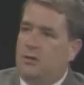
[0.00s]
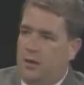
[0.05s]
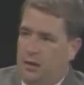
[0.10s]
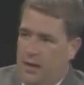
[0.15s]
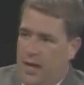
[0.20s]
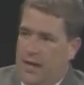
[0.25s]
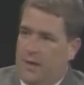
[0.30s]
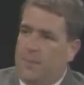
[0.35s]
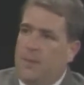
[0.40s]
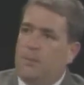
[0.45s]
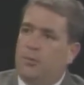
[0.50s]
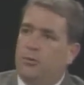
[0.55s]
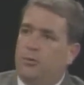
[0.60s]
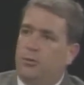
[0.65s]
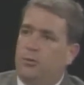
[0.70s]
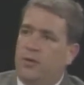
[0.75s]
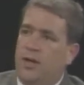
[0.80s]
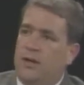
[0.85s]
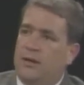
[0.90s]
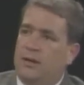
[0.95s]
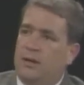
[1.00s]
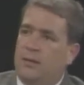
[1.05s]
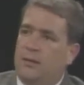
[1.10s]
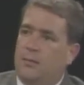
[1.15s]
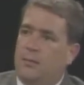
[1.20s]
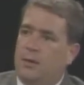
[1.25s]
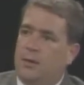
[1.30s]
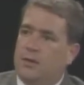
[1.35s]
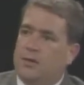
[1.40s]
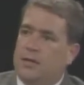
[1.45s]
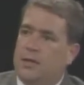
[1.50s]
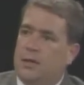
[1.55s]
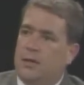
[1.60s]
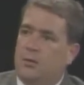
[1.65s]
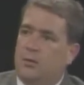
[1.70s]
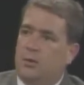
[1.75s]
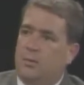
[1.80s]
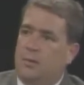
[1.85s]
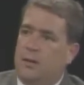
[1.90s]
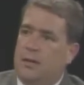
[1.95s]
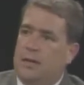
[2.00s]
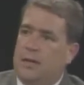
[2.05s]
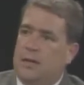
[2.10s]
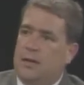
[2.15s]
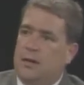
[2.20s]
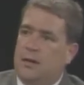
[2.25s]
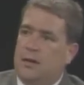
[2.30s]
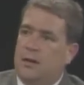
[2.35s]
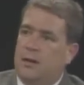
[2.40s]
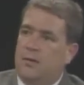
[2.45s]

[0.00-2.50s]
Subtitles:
lot of people do think that the military would be